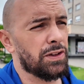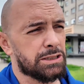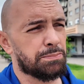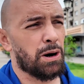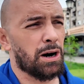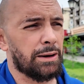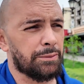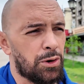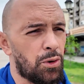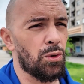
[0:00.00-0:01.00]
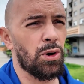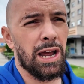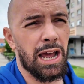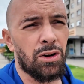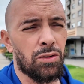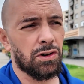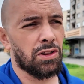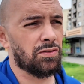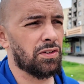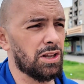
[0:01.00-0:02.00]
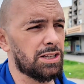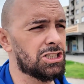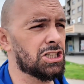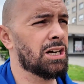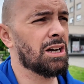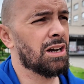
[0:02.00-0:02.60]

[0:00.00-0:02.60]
this part and go head over to the village,